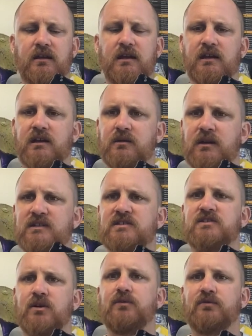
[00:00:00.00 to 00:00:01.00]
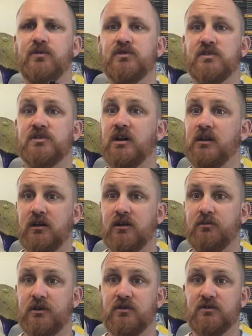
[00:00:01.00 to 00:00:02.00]
it's so versatile and it
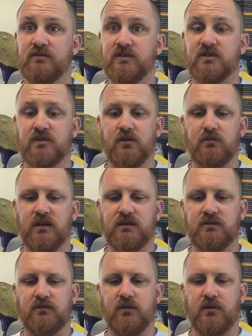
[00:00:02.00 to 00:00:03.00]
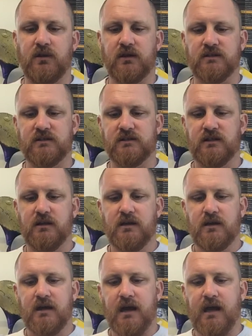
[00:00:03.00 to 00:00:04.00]
could be used for so many different things.
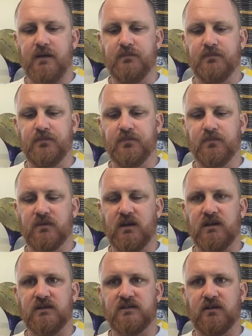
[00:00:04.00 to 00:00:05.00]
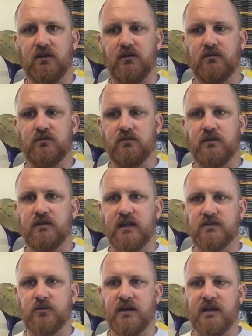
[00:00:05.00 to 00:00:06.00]
And so
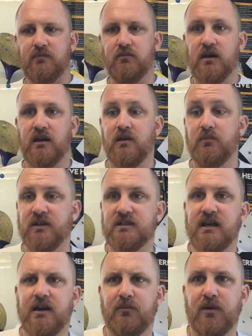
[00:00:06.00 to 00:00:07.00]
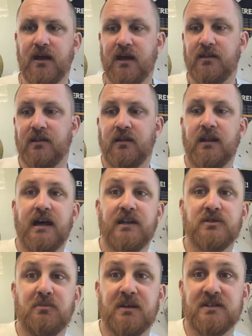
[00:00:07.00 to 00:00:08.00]
that's why I keep mine in a big tub. And the
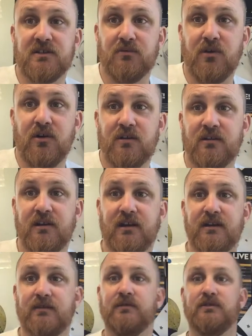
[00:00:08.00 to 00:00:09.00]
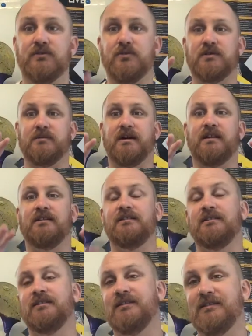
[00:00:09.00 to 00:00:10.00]
larger piece of rock that I talked about
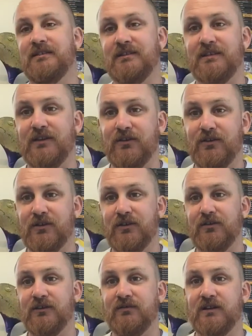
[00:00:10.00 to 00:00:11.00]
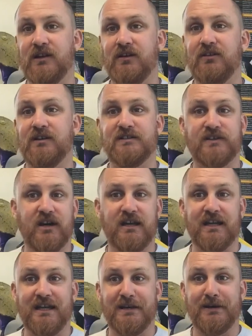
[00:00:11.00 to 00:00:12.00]
earlier in the video is kind
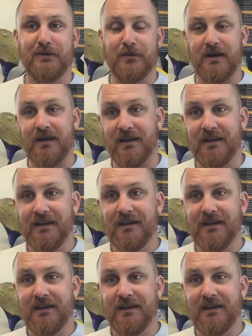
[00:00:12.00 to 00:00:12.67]
of hidden away,